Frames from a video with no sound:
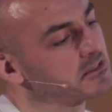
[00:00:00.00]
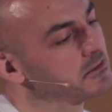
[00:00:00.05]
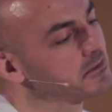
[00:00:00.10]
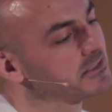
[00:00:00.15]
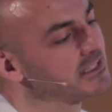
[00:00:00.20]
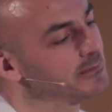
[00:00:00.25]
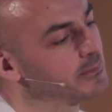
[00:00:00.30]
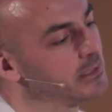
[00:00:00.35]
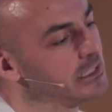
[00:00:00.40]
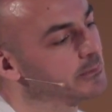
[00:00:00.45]

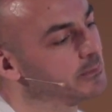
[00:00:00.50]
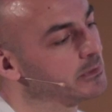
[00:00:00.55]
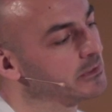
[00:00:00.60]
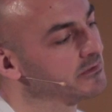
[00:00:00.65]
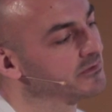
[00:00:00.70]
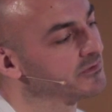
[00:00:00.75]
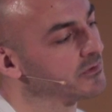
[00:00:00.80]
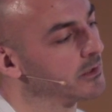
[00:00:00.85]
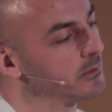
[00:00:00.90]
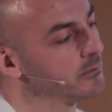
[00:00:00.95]
thirty
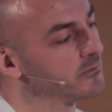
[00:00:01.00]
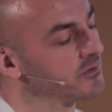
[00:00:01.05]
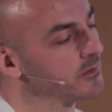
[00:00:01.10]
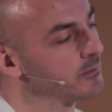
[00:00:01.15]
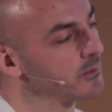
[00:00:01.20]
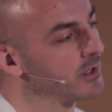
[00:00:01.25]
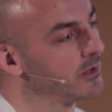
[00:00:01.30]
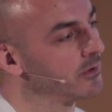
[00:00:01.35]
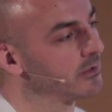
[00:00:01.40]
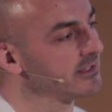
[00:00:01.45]
people from,
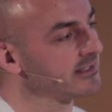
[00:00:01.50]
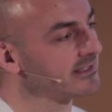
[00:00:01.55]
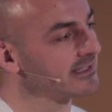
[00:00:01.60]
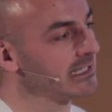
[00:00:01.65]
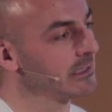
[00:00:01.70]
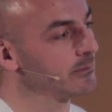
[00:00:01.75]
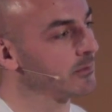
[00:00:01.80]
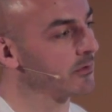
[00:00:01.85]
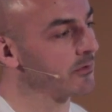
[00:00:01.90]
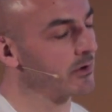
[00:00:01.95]
from Colin's
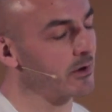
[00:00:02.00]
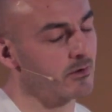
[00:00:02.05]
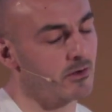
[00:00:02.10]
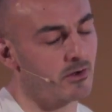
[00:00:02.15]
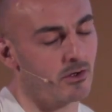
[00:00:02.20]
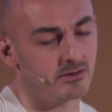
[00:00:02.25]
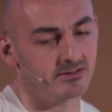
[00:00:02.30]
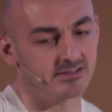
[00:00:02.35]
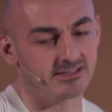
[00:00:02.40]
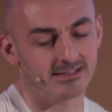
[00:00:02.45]
team or around
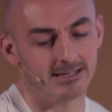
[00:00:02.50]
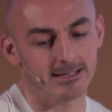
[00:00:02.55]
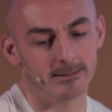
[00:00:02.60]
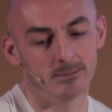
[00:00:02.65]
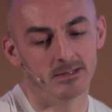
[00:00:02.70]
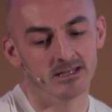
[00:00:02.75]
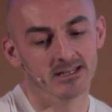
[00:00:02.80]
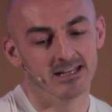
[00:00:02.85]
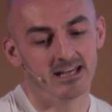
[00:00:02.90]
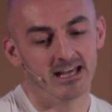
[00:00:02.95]
Colin's
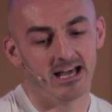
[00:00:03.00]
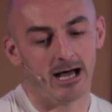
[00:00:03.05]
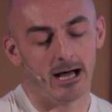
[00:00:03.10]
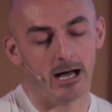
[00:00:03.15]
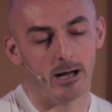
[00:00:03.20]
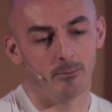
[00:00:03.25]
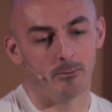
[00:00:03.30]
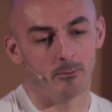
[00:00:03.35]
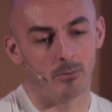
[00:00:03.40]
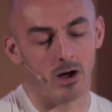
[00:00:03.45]
team.
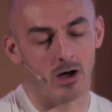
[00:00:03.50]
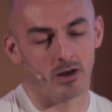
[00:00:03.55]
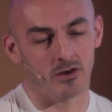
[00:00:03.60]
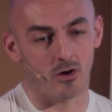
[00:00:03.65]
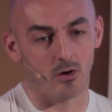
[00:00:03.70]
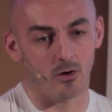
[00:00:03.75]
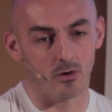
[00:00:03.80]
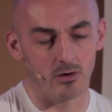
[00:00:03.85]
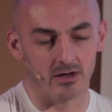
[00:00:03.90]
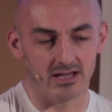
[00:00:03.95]
Um,
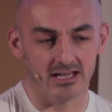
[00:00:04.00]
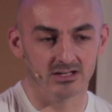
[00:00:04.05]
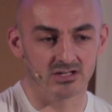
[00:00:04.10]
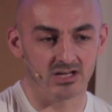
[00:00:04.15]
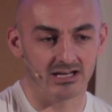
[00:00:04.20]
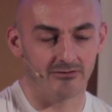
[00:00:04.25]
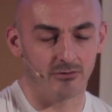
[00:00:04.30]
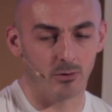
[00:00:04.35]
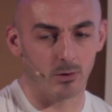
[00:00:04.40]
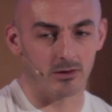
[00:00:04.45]
and
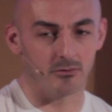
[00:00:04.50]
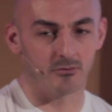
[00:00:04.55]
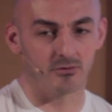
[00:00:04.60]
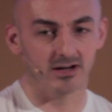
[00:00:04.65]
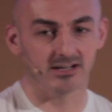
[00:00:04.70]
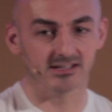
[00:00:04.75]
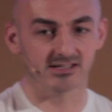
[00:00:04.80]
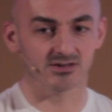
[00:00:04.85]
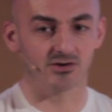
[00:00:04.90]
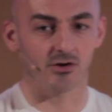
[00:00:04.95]
each and every one of them,
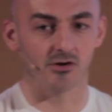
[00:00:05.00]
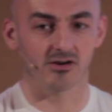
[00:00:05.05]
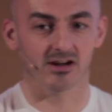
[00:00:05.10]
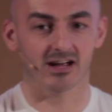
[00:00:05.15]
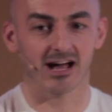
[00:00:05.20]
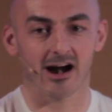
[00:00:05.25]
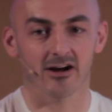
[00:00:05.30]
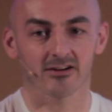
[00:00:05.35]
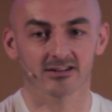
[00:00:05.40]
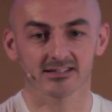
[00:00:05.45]
really strong
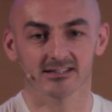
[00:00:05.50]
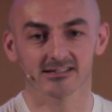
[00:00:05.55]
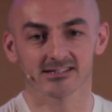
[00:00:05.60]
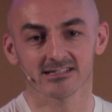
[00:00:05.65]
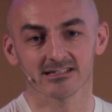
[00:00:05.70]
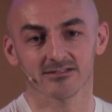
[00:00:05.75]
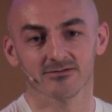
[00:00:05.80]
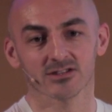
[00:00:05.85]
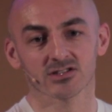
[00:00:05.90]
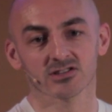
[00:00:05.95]
characters
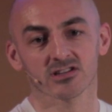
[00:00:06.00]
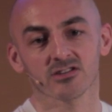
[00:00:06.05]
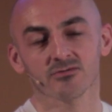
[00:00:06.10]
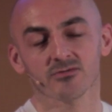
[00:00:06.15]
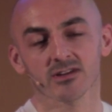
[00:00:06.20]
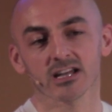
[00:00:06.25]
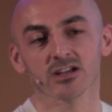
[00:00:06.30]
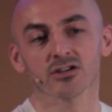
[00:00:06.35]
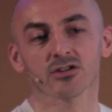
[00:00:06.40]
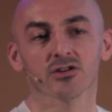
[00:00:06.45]
individually,
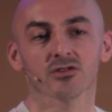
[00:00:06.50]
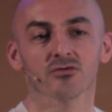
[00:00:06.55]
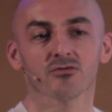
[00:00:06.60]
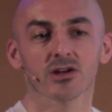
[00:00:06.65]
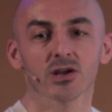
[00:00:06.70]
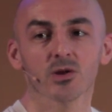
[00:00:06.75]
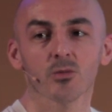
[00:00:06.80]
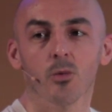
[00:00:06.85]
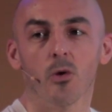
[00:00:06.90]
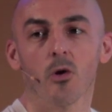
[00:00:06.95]
really good,
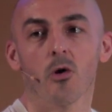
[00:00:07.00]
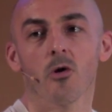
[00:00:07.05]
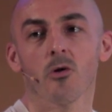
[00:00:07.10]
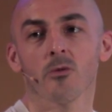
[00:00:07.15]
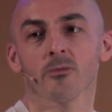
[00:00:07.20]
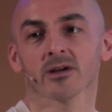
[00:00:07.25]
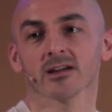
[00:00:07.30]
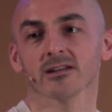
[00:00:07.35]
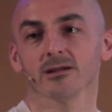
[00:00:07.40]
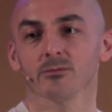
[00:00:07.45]
really
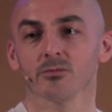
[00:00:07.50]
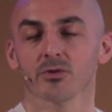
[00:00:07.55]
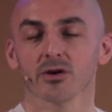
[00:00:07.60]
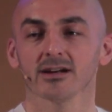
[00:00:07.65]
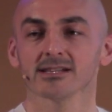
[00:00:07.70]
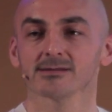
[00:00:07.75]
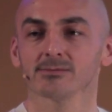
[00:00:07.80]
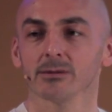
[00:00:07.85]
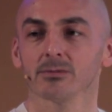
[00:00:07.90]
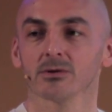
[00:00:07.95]
warm, can
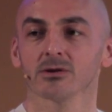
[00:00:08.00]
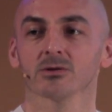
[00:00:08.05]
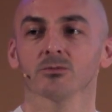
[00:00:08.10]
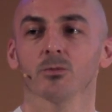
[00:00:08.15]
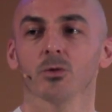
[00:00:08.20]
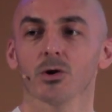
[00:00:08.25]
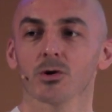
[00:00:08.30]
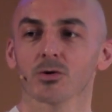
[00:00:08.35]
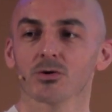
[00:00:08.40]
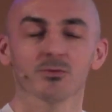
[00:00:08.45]
embrace people,
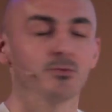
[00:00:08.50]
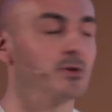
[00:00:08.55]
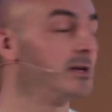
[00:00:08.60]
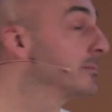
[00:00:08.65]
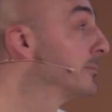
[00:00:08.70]
can work with